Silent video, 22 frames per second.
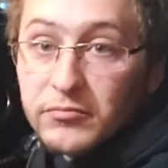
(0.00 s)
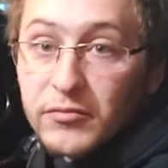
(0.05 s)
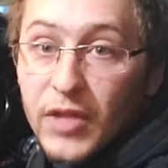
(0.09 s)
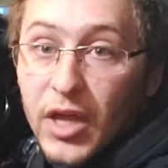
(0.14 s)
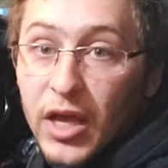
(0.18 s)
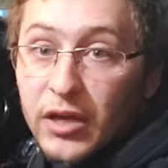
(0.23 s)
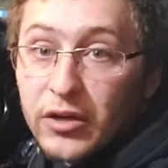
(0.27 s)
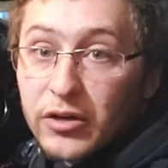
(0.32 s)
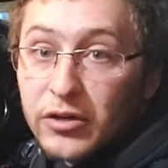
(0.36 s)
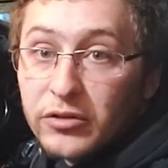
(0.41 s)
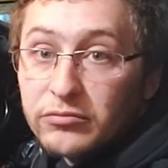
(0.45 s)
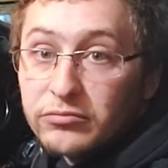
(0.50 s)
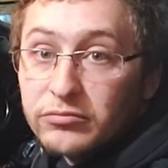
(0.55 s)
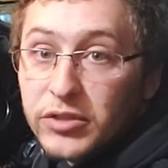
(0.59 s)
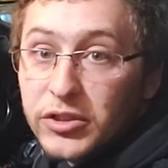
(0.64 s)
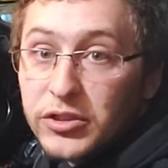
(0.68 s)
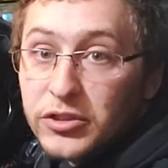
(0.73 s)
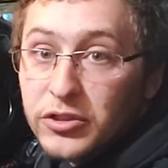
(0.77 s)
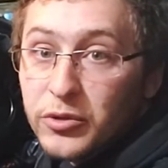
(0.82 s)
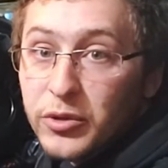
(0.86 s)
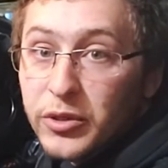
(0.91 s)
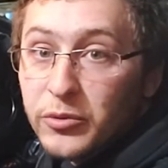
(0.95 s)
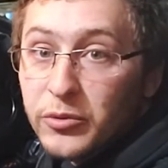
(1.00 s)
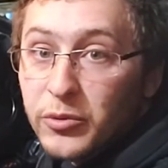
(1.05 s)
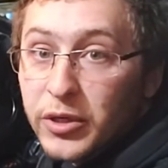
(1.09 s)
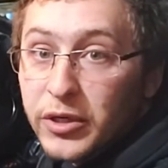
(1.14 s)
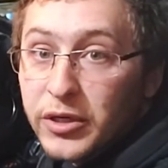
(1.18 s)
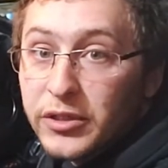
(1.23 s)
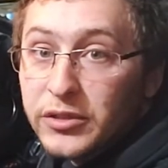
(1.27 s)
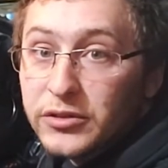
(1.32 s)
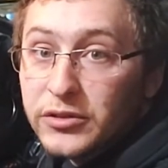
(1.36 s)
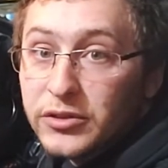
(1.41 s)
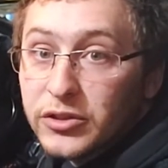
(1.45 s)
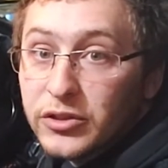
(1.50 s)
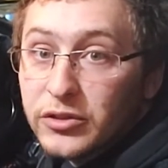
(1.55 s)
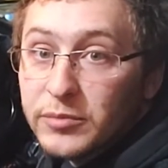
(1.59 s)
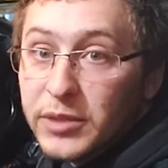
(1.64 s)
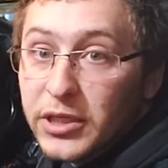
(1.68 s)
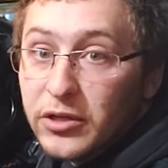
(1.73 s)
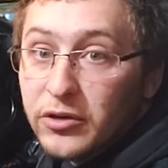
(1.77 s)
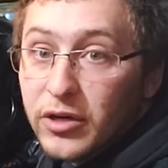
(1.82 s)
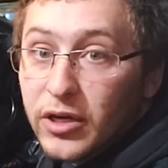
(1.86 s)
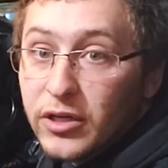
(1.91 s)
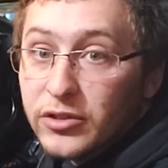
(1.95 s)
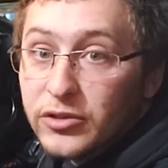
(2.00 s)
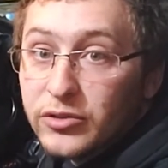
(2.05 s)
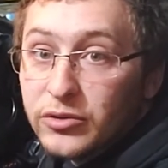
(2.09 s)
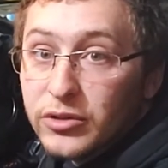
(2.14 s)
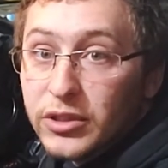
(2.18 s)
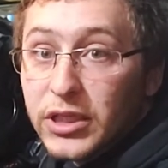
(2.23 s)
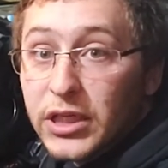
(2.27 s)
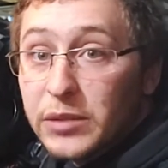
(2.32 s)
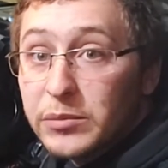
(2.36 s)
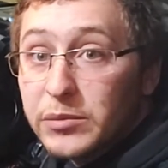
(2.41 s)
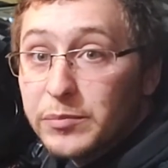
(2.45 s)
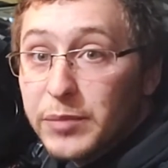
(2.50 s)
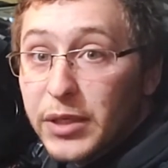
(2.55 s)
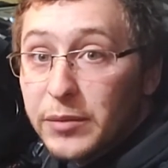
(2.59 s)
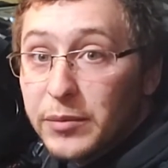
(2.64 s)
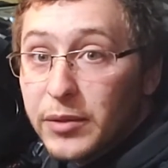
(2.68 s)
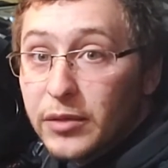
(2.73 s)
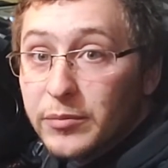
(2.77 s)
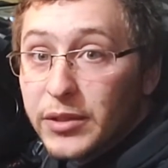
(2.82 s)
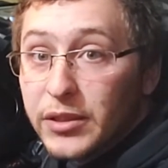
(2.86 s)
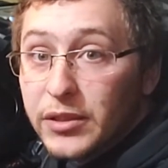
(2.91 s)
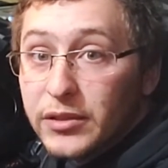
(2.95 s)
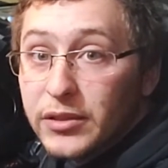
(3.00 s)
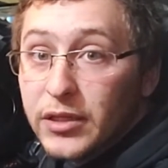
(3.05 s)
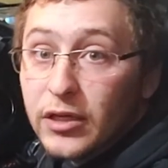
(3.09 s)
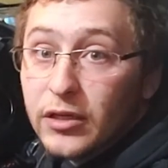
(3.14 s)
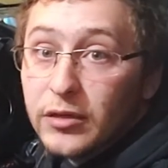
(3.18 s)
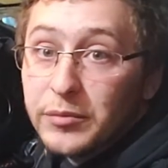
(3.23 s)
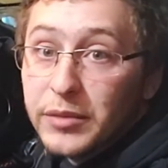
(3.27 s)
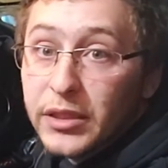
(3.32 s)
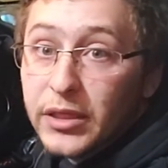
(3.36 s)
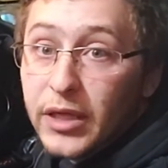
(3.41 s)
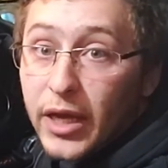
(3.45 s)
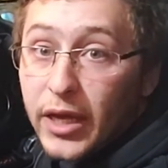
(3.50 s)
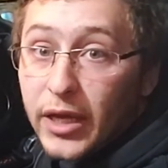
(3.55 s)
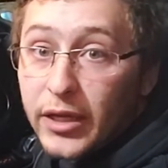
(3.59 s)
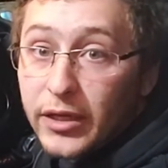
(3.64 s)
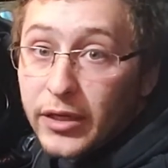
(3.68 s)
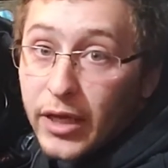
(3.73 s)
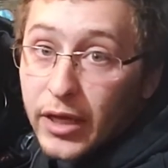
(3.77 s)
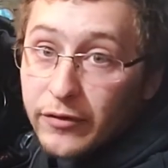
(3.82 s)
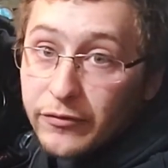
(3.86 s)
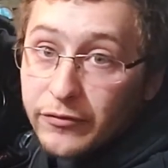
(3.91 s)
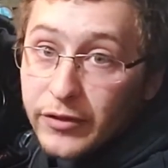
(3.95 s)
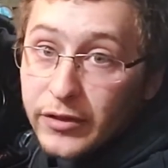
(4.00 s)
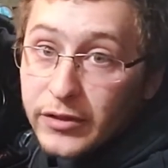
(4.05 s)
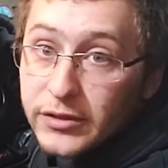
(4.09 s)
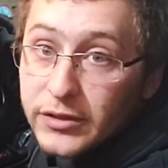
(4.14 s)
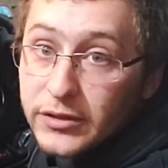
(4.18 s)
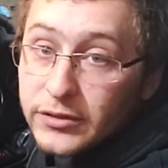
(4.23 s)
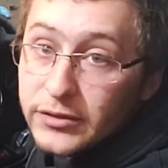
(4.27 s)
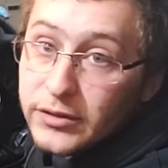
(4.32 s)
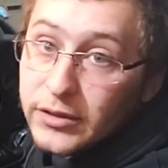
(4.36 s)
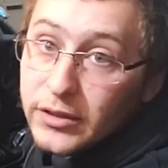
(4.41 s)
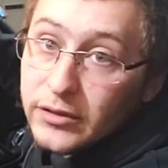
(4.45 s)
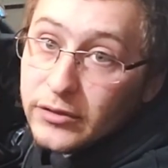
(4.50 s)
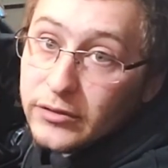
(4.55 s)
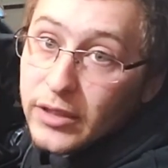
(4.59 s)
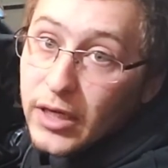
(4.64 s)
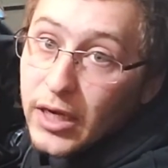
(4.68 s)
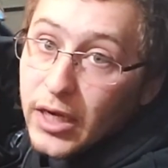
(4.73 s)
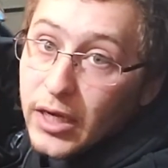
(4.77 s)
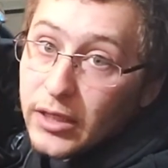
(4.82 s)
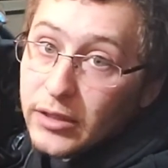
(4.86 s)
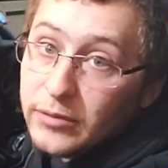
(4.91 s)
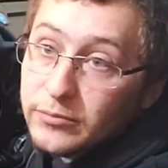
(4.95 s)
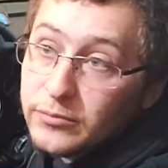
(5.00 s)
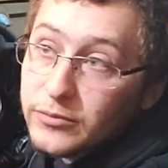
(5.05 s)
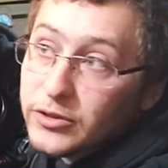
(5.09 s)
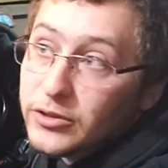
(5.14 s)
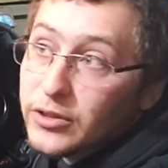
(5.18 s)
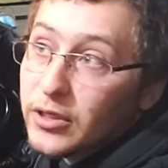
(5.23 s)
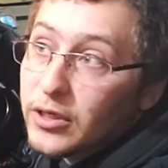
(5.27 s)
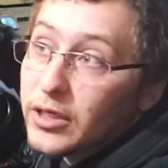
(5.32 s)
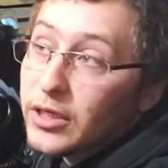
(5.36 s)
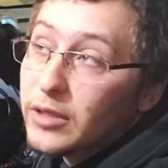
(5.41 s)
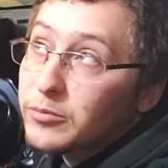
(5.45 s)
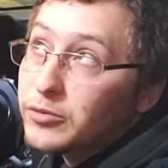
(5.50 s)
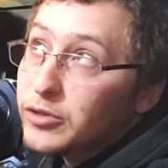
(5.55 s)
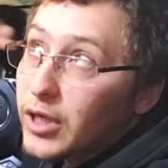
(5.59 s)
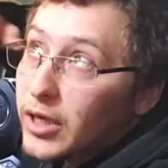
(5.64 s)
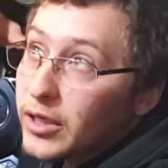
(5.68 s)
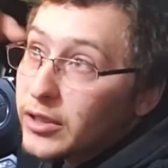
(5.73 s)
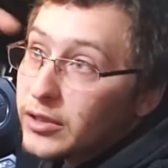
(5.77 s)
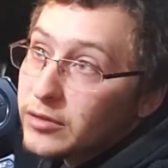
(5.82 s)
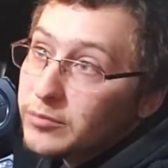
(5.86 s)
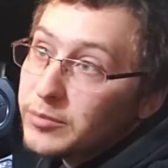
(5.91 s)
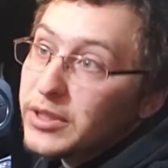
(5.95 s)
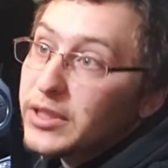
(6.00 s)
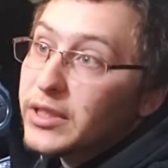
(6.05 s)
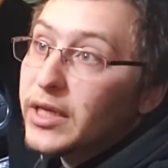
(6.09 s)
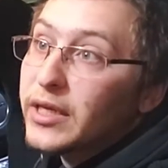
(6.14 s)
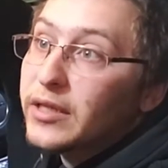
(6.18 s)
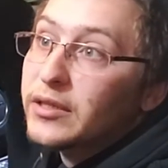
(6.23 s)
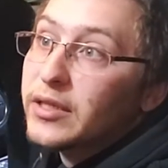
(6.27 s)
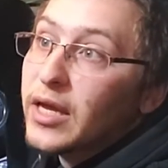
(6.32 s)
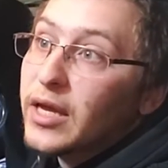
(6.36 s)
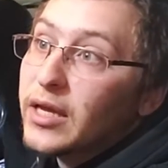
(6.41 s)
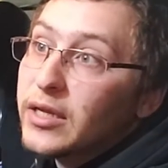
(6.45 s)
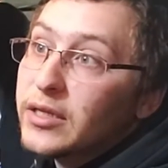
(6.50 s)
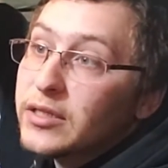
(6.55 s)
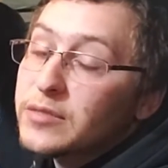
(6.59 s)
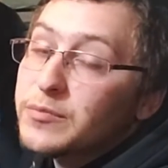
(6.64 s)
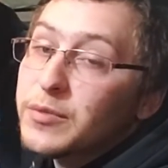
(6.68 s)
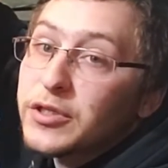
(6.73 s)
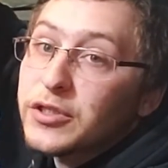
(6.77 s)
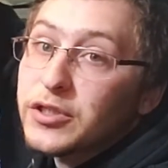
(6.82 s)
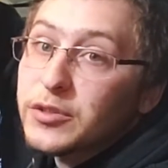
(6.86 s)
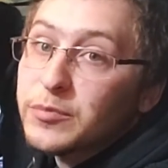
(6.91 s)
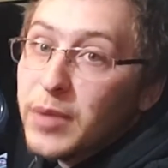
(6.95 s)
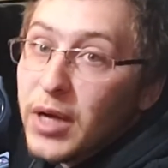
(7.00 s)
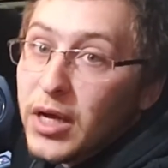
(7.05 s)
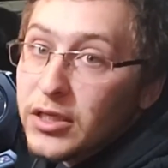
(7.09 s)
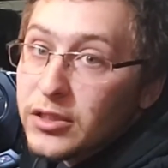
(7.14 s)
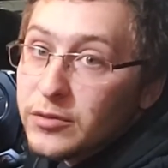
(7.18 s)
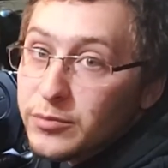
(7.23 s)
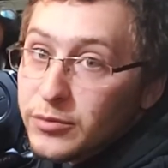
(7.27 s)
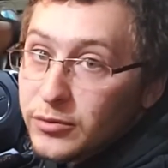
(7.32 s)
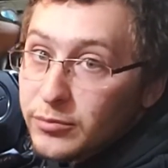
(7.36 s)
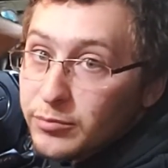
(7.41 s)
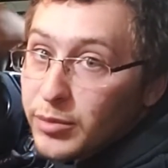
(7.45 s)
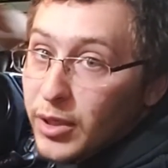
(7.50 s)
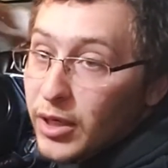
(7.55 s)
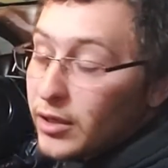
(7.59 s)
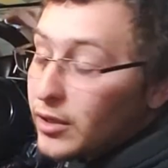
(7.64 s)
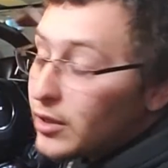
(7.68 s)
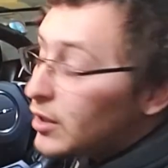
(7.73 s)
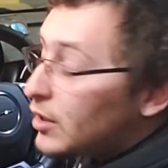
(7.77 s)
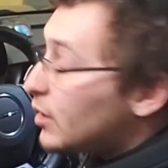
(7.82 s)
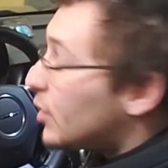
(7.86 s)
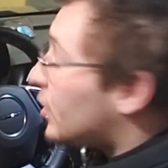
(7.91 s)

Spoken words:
I don't know, they just quit working, so my garage door keeps beeping at me, telling me, hey, you gotta fix it. So I'm sorry, I'm trying to mitigate that as much as possible. But